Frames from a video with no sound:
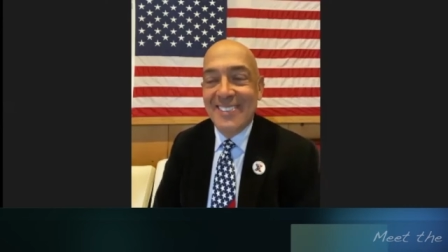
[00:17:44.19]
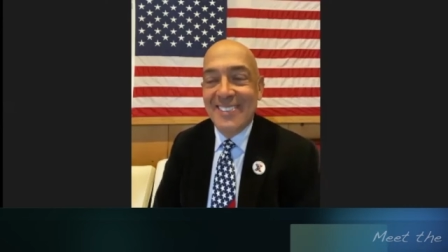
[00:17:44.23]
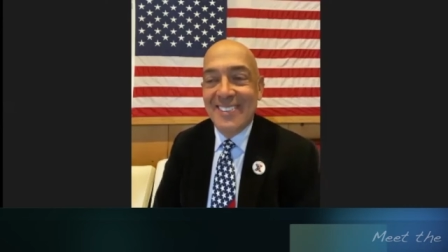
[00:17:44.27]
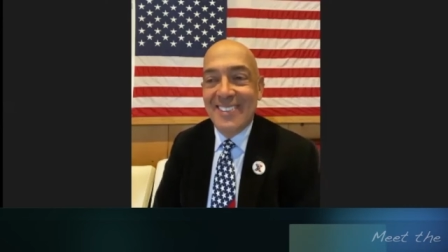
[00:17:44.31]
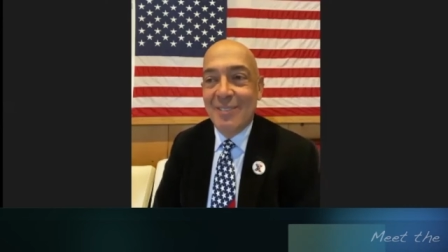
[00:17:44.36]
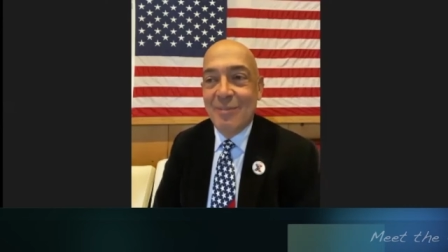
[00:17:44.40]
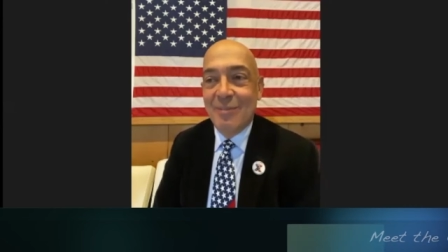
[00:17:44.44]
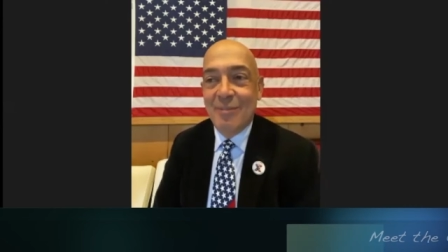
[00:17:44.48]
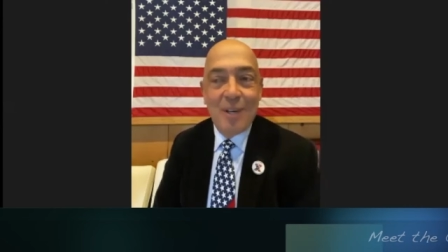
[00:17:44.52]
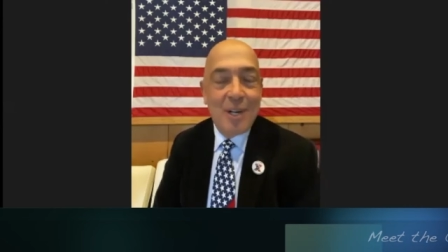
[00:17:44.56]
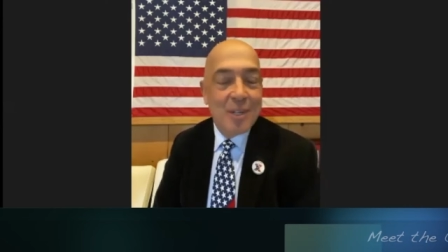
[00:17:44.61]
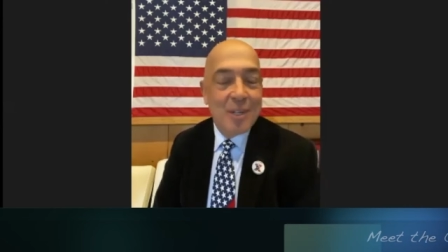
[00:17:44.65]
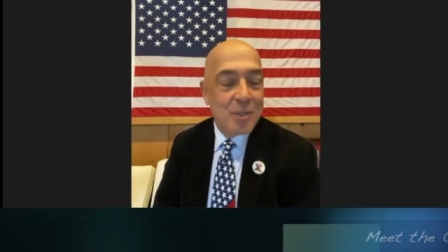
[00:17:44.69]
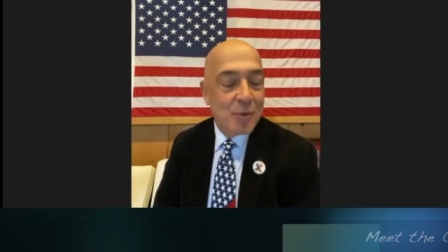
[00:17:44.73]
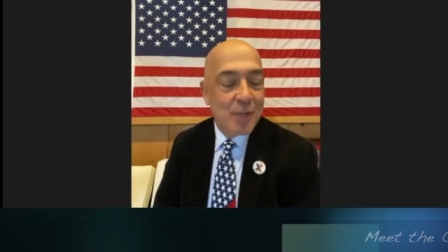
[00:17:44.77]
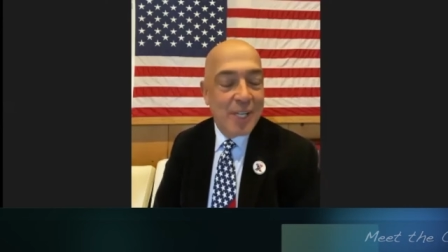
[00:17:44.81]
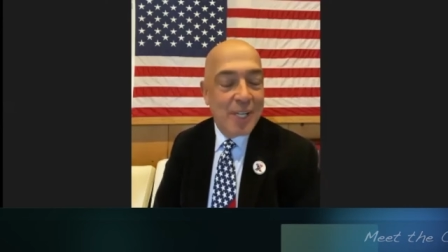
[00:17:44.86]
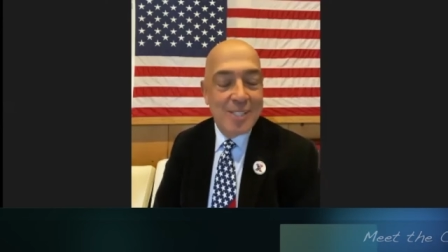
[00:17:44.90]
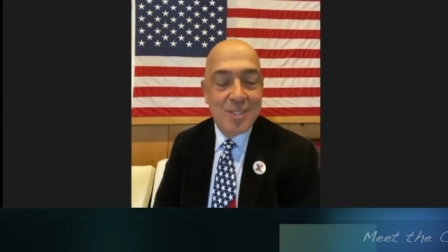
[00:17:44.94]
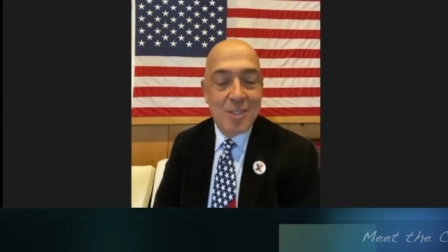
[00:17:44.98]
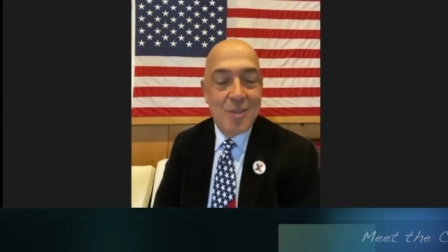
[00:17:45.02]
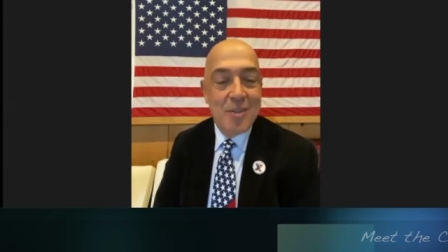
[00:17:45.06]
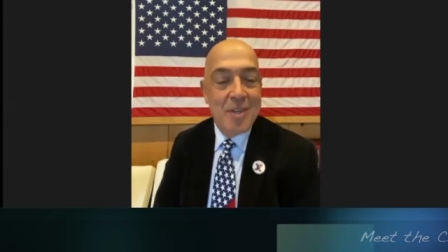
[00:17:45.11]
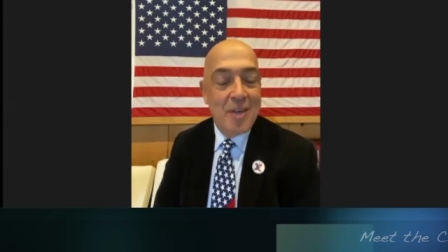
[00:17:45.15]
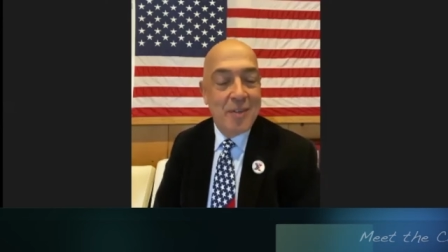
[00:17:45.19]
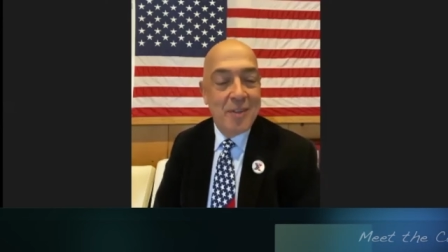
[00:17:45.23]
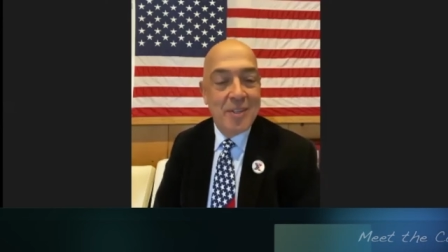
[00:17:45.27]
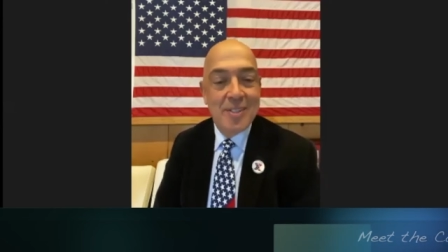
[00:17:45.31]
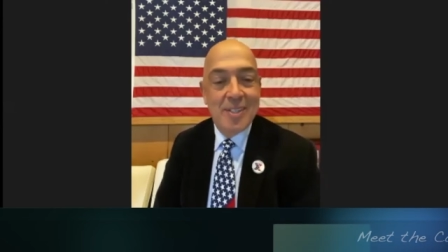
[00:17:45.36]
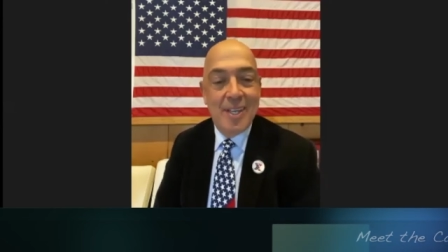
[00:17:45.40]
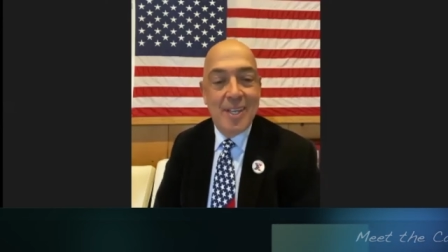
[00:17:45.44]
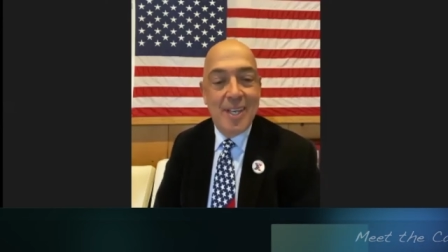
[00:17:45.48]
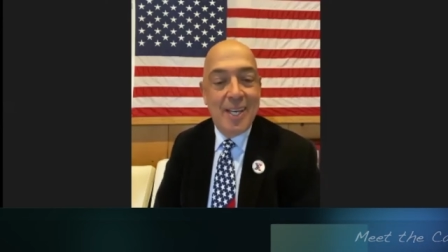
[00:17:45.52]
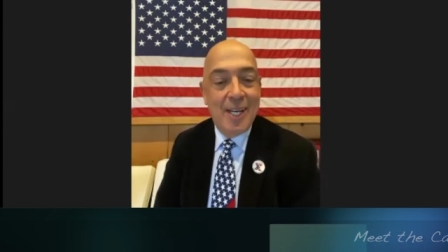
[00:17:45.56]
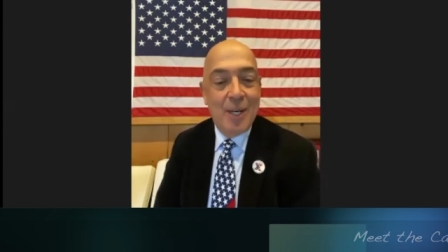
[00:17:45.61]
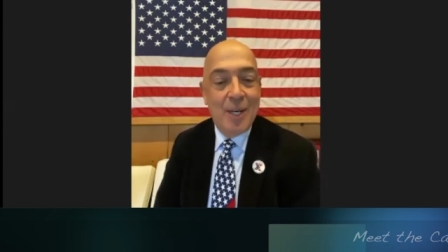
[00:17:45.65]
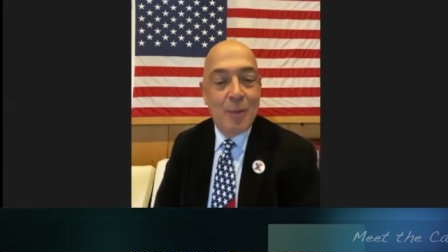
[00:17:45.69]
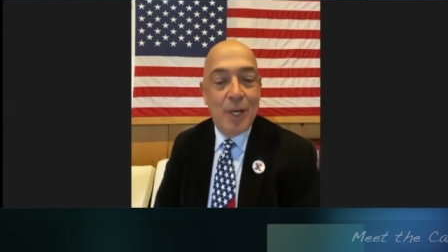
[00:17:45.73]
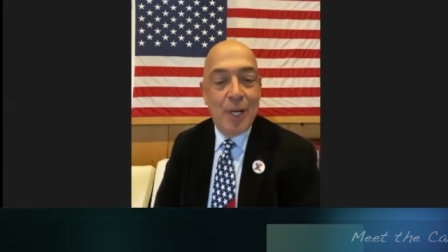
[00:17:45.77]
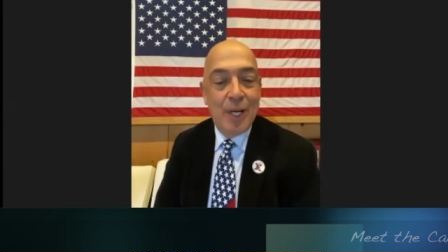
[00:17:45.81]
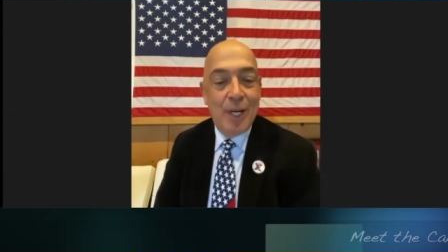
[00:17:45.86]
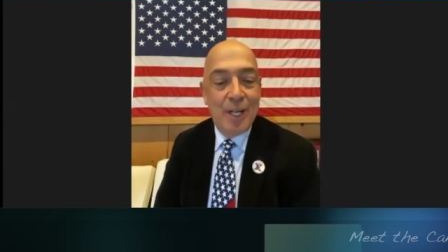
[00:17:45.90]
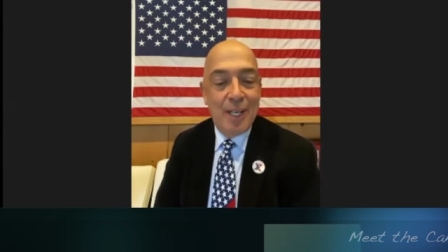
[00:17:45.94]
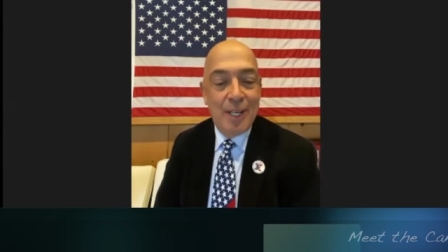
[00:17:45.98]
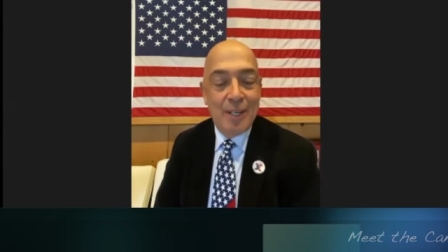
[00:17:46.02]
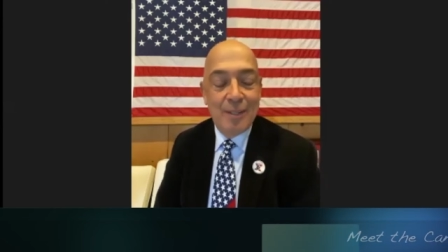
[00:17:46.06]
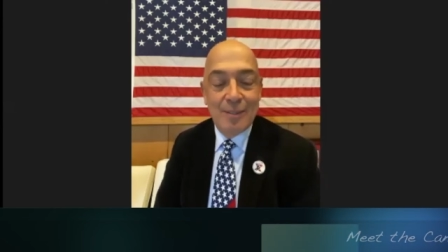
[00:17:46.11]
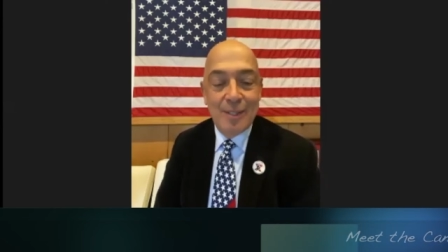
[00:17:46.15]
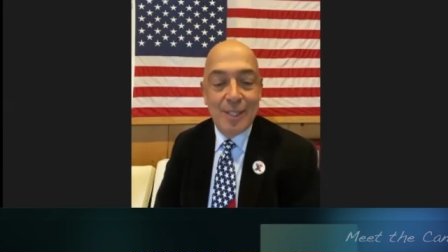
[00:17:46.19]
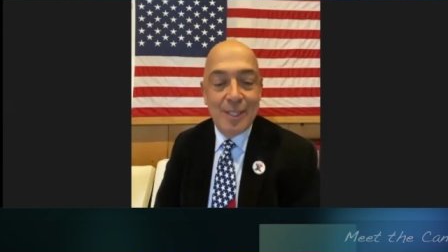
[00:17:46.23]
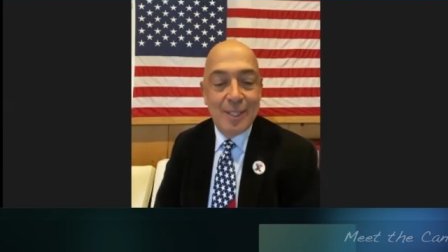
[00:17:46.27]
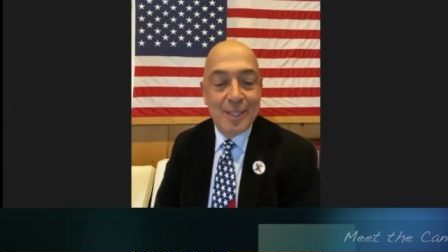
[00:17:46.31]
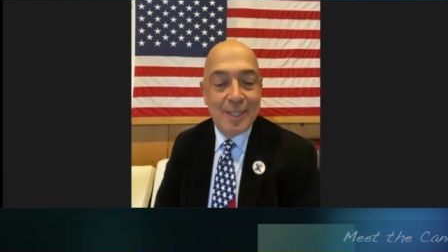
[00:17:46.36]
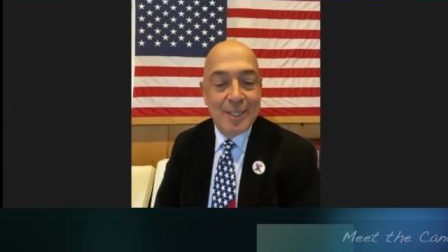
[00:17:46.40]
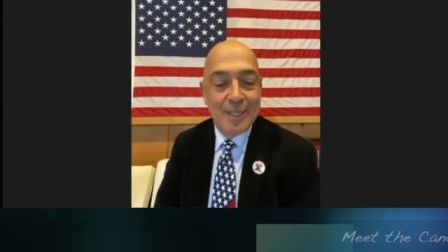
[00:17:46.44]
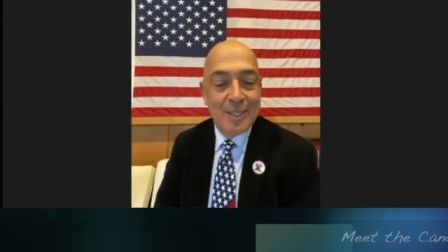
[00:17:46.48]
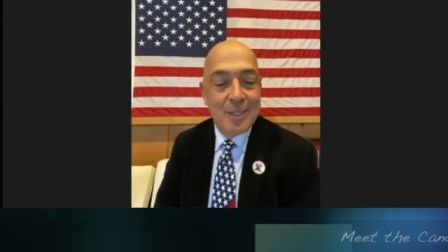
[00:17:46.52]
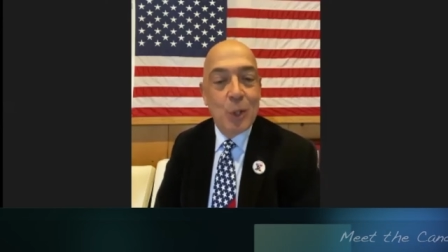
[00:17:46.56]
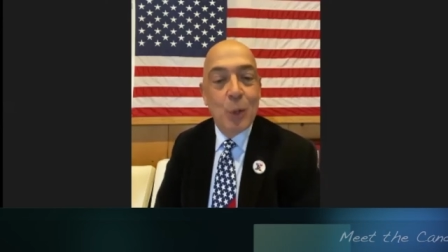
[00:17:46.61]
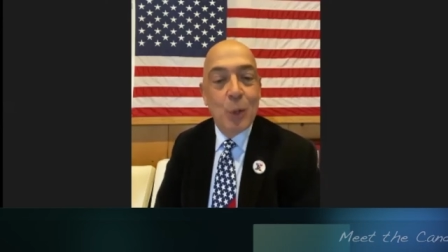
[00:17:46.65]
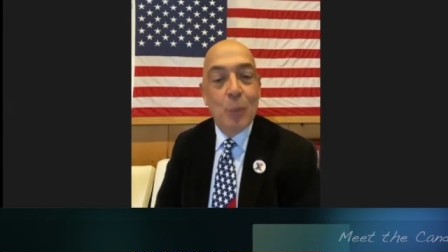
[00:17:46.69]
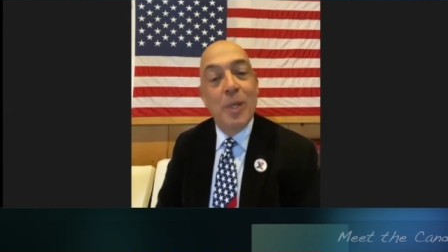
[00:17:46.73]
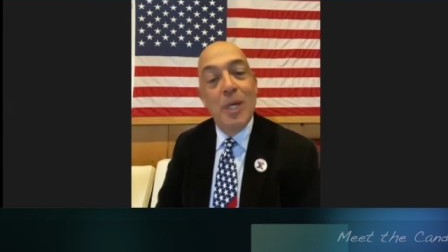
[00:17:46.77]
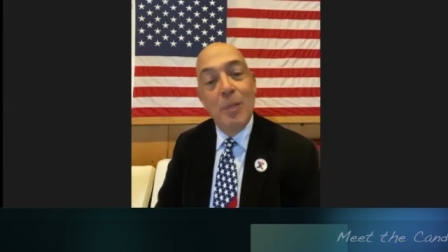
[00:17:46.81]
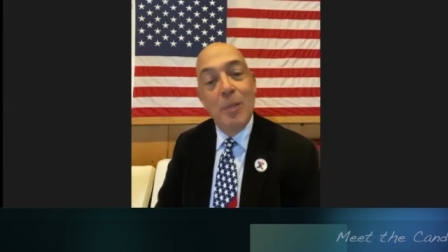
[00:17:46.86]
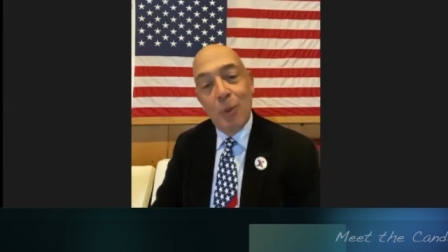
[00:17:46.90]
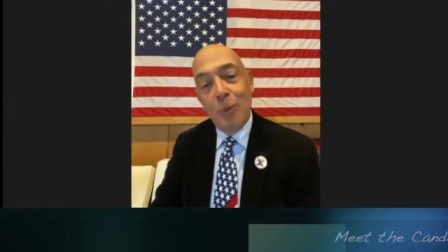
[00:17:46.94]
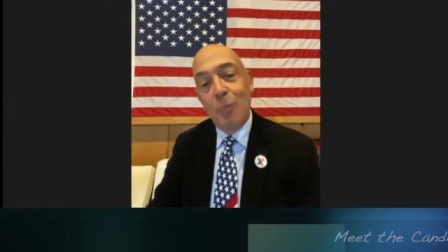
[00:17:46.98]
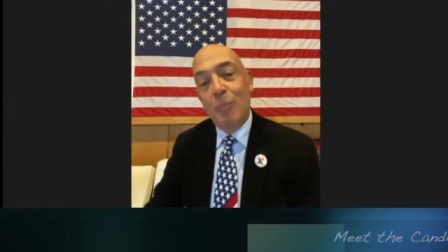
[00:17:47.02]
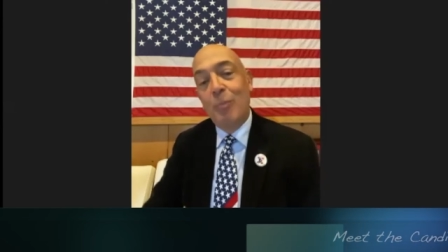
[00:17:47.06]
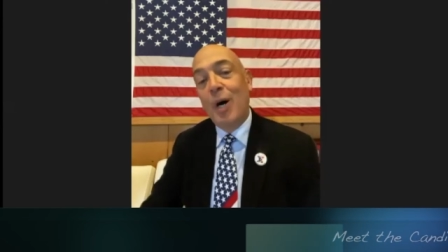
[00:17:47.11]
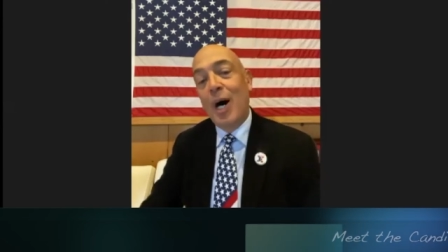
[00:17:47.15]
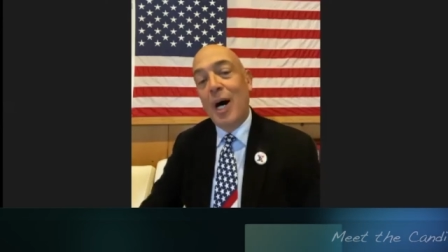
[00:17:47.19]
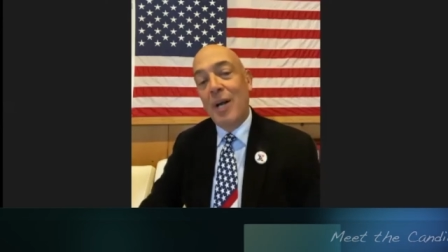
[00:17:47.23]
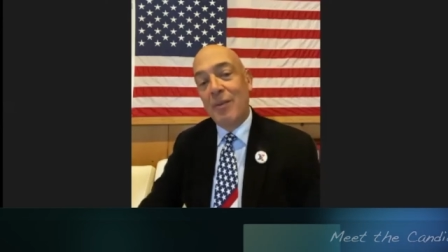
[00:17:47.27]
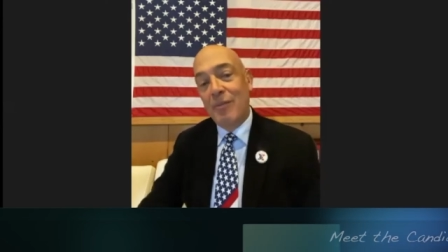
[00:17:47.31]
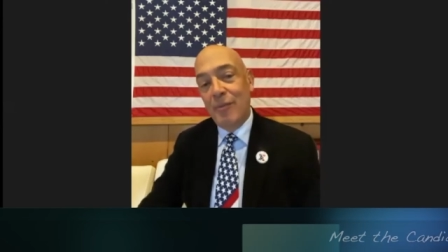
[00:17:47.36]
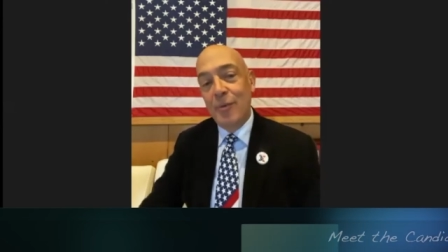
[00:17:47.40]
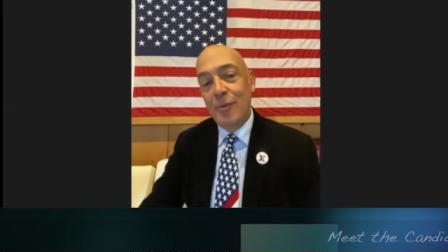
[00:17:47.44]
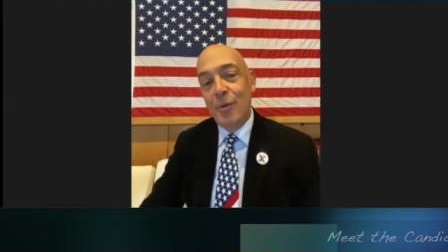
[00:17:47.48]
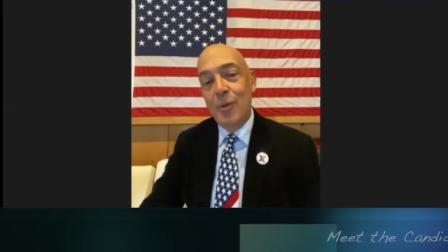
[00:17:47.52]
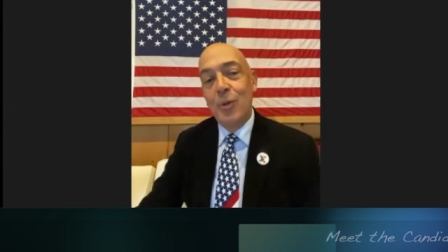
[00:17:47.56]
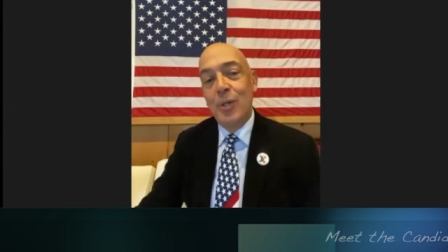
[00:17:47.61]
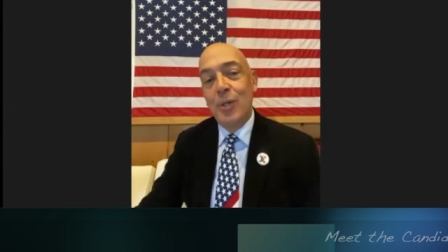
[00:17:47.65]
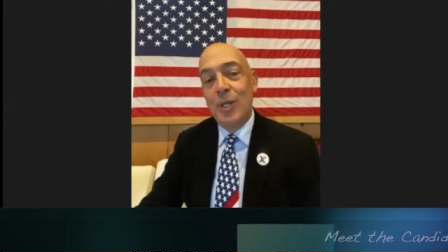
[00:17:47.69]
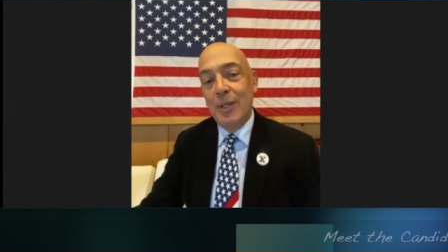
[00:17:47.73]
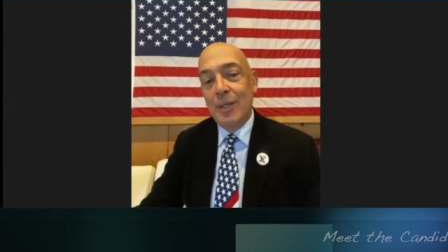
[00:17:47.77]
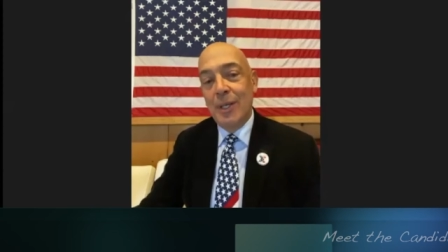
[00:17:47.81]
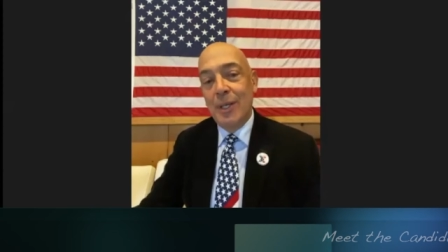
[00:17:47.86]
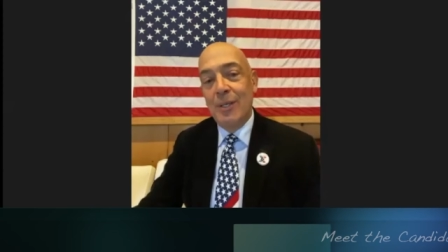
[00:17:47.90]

a fundraiser the other day where uh, you know people bought food and,